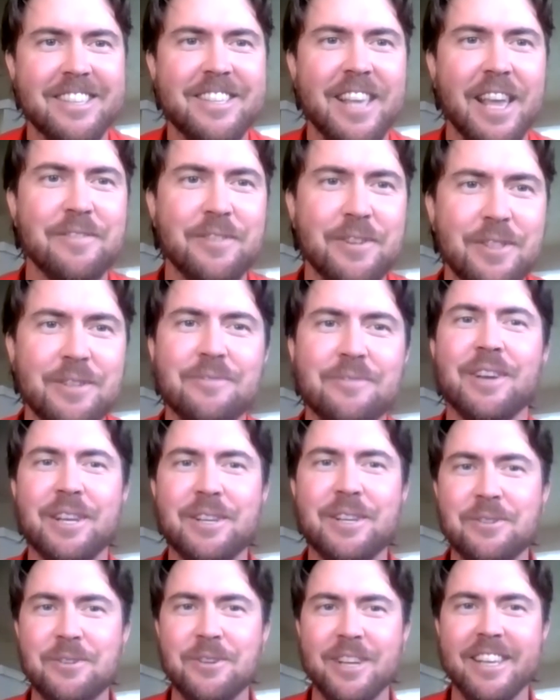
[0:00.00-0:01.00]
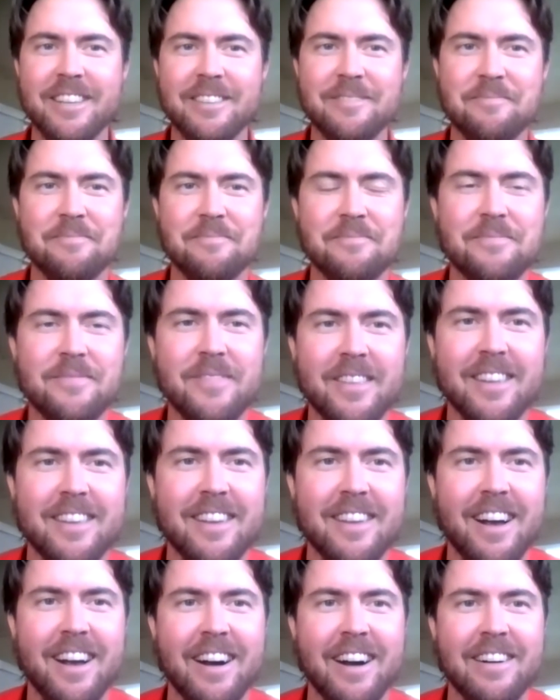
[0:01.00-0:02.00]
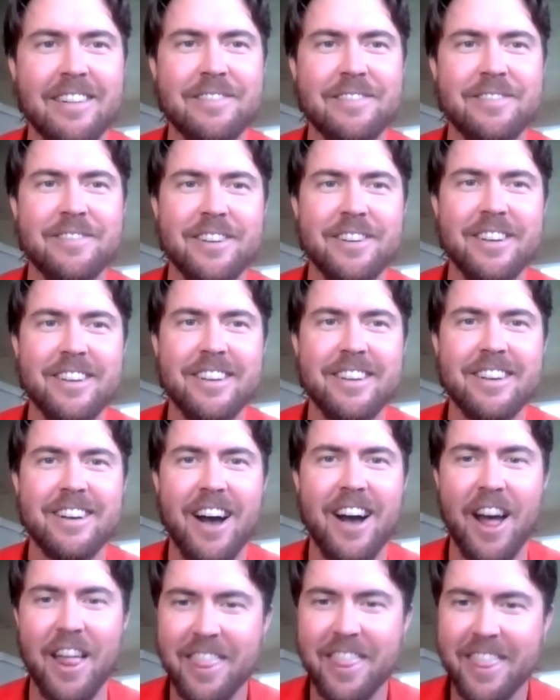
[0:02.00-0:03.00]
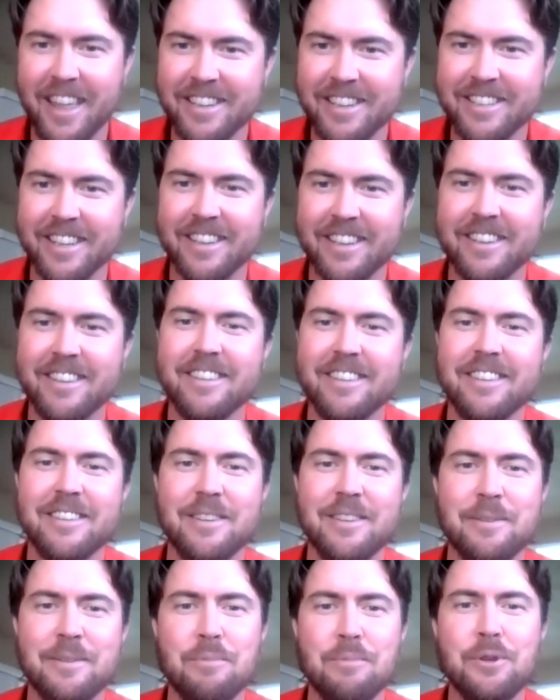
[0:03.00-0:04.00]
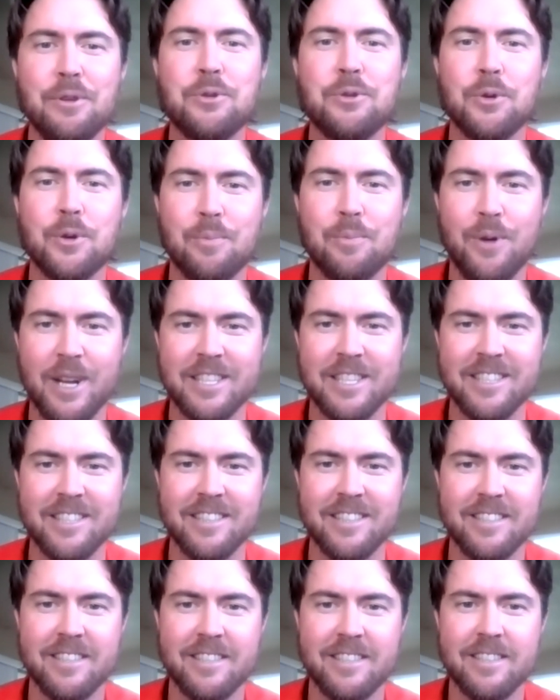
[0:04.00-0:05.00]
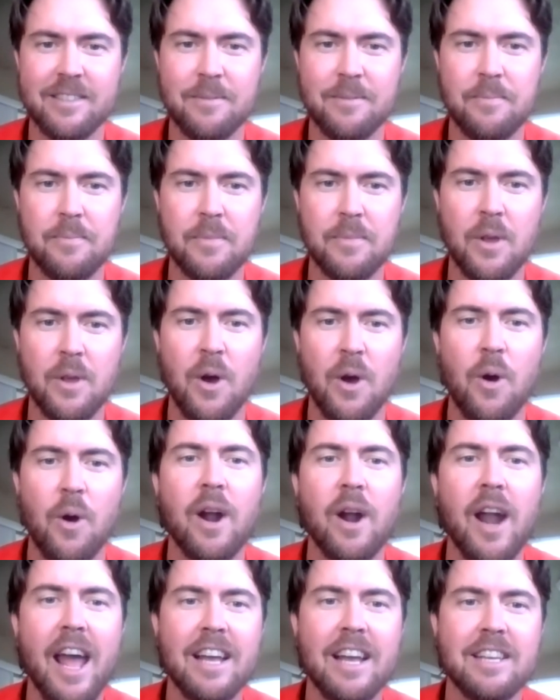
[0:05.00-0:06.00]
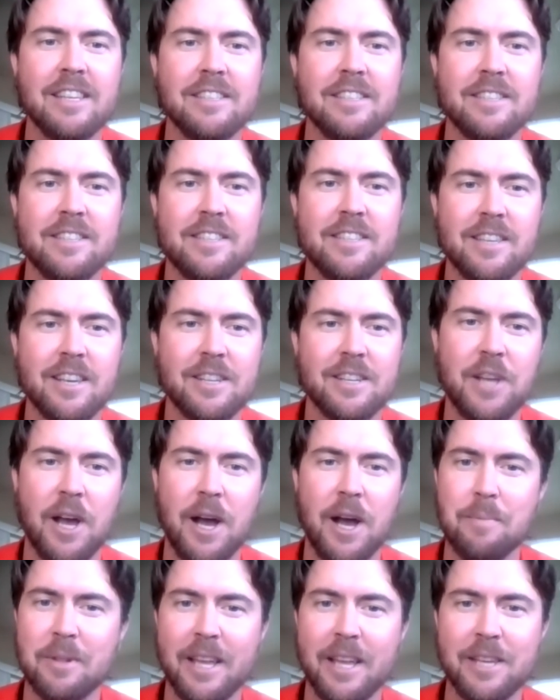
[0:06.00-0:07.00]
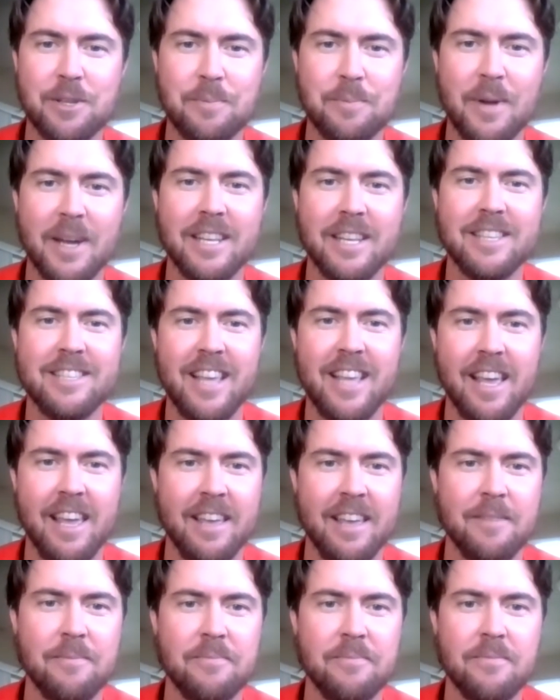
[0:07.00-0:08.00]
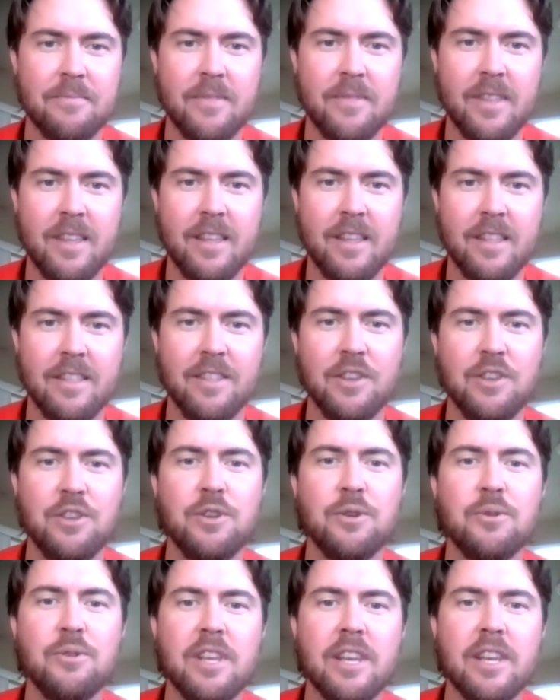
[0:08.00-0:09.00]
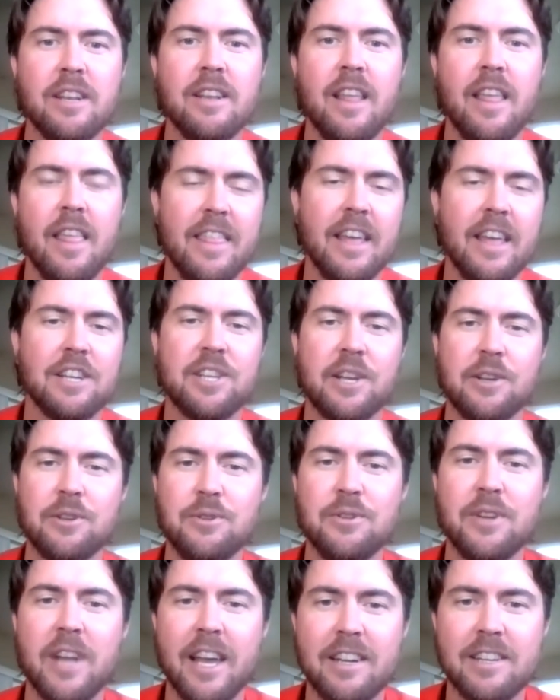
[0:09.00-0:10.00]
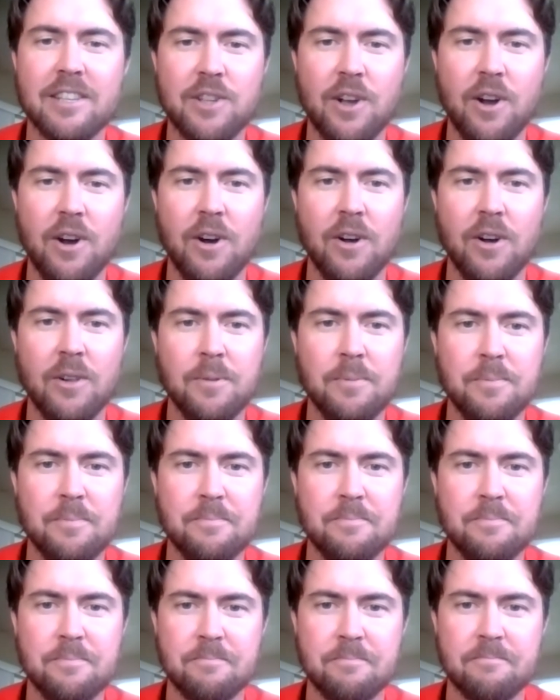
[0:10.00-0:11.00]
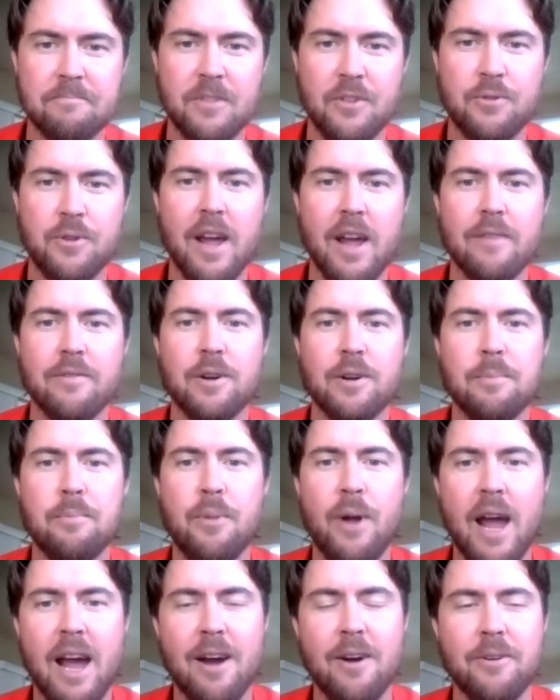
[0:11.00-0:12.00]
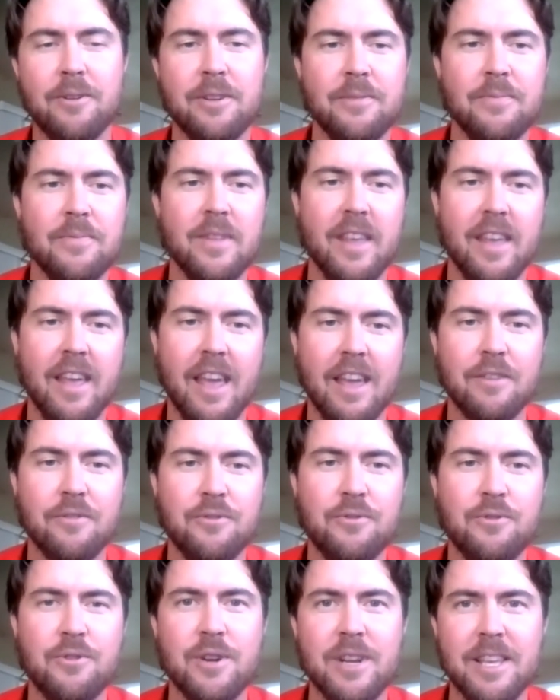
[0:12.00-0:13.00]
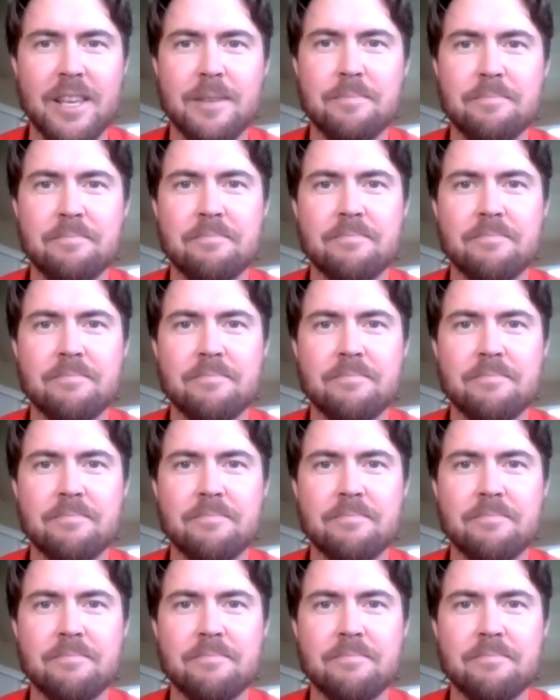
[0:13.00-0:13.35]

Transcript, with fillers: savor the victory of authentic mutual presence. Or as Tom Glazer might say, the union that shall unite us all, forever proud and free.